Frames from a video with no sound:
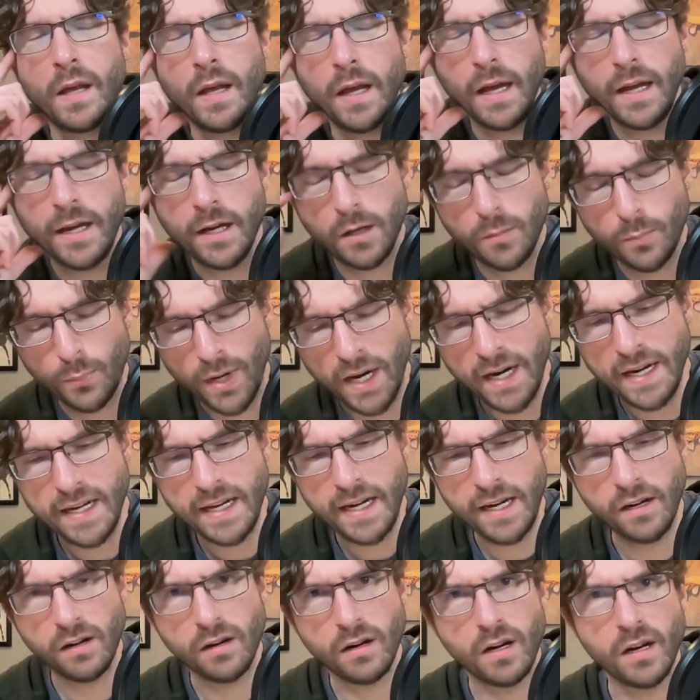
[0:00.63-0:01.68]
Hey y'all, Brian
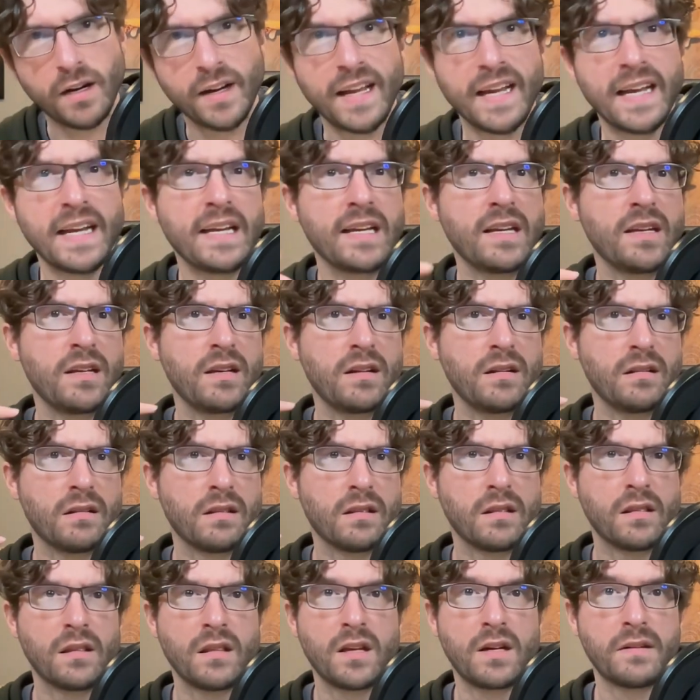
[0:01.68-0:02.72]
here on a
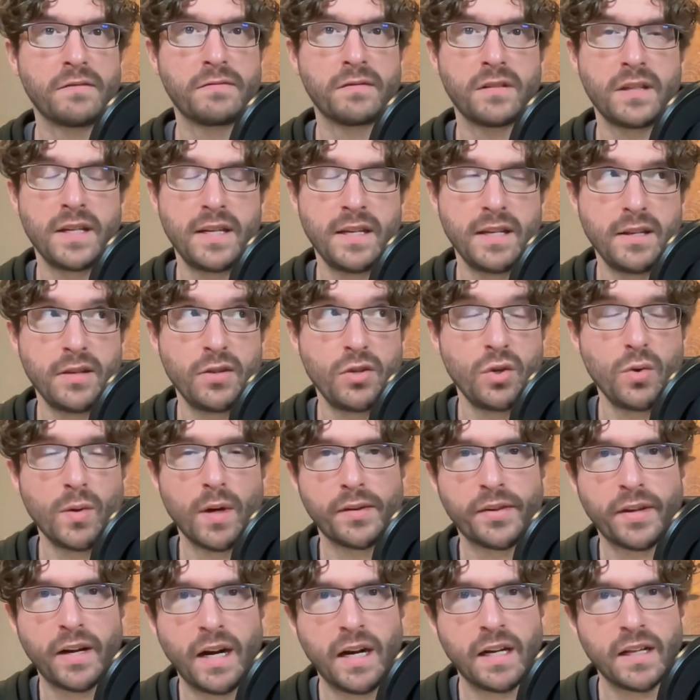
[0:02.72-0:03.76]
lovely
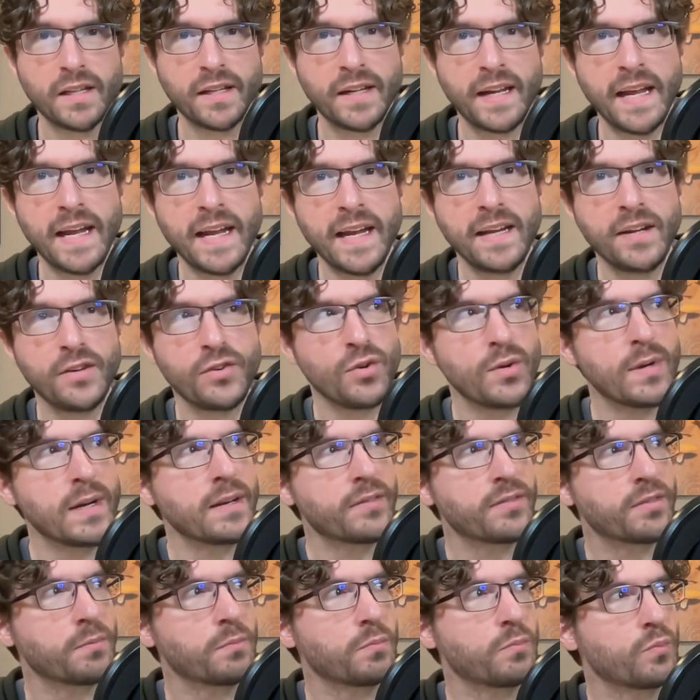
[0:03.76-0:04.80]
US holiday doing
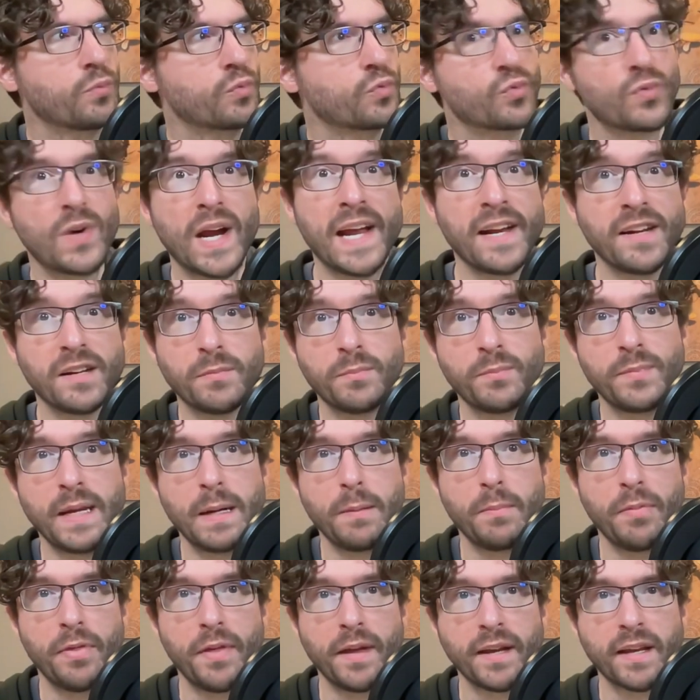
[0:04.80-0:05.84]
some random
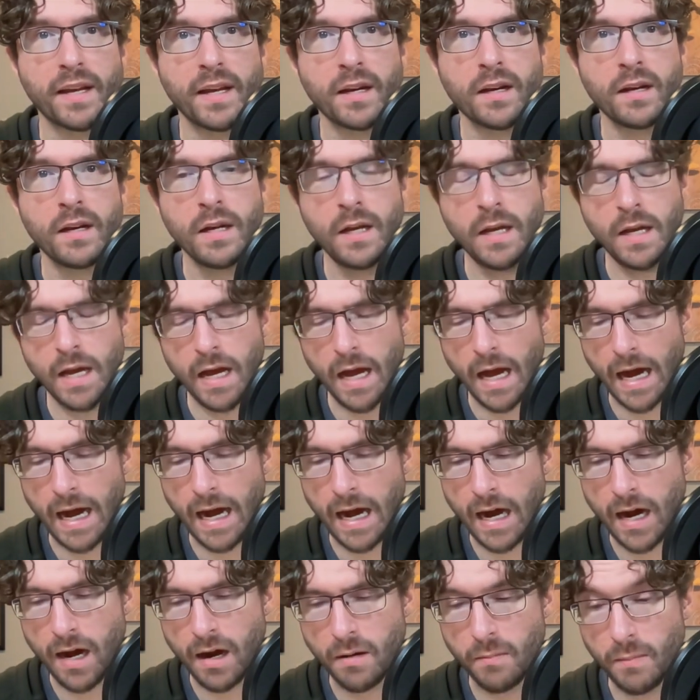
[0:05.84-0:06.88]
deep thinking.
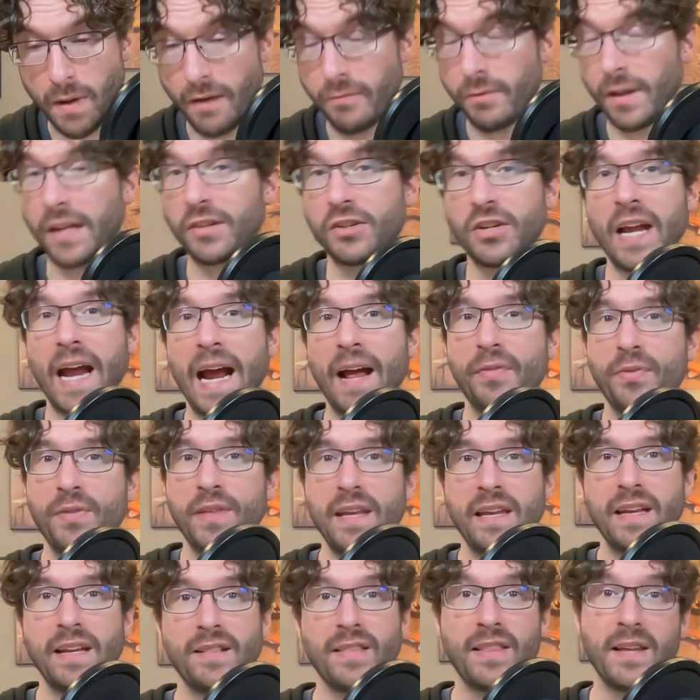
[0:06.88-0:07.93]
I was actually at
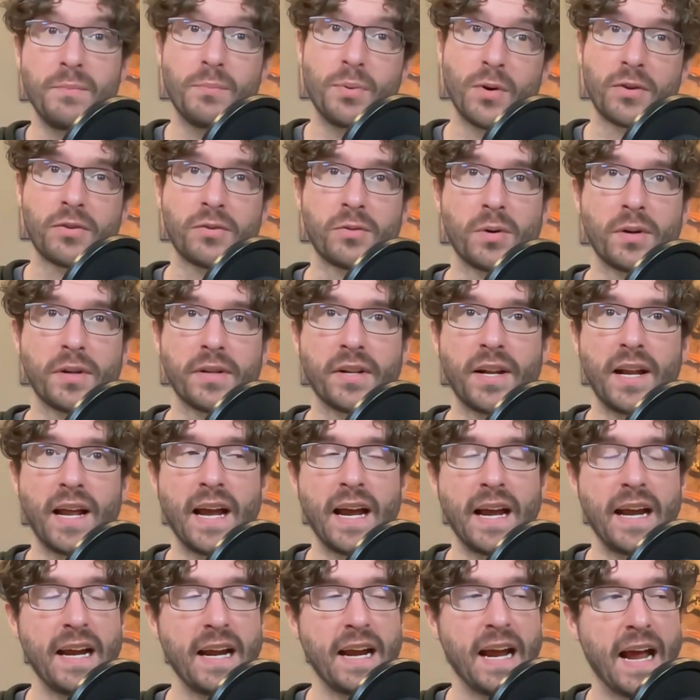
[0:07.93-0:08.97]
the bookstore
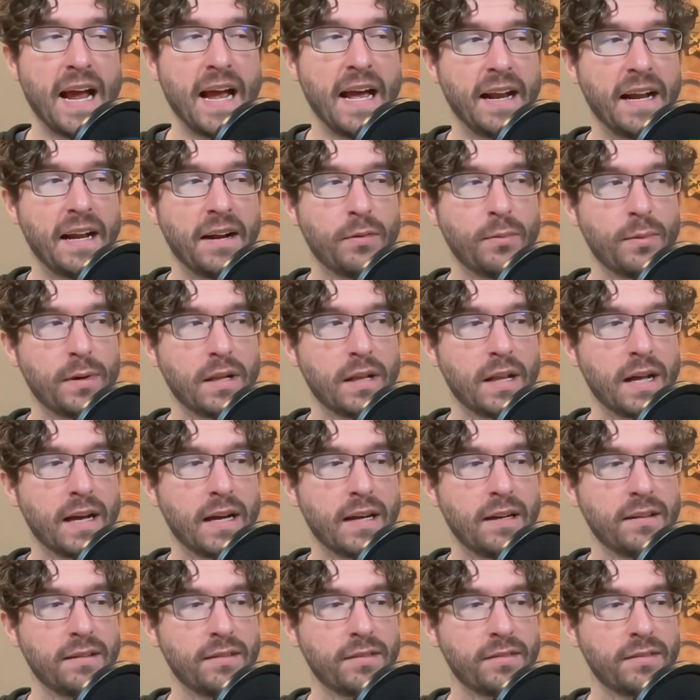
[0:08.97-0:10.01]
today and I
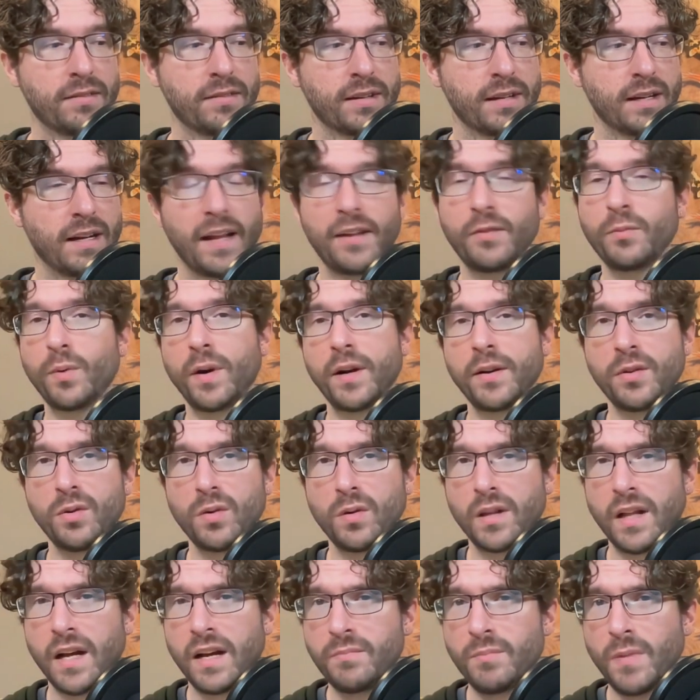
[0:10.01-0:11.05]
realized that's where I do a
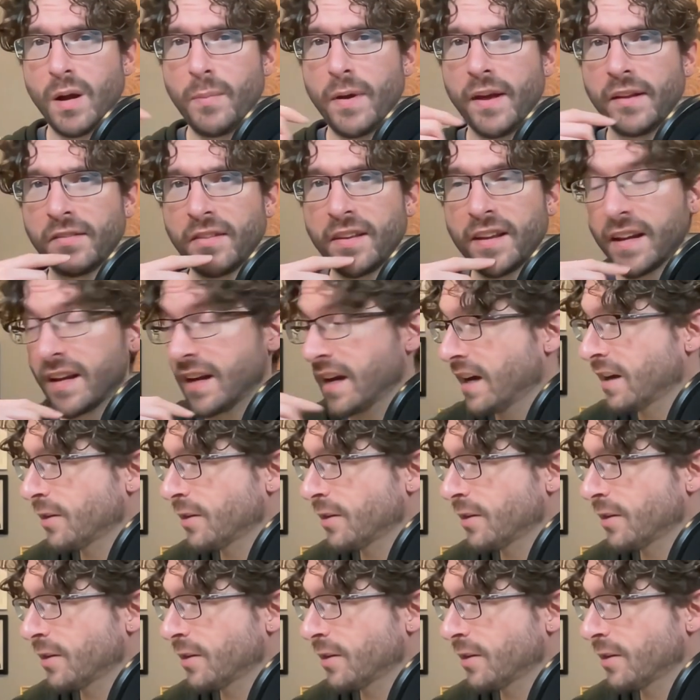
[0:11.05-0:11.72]
lot of my best thinking.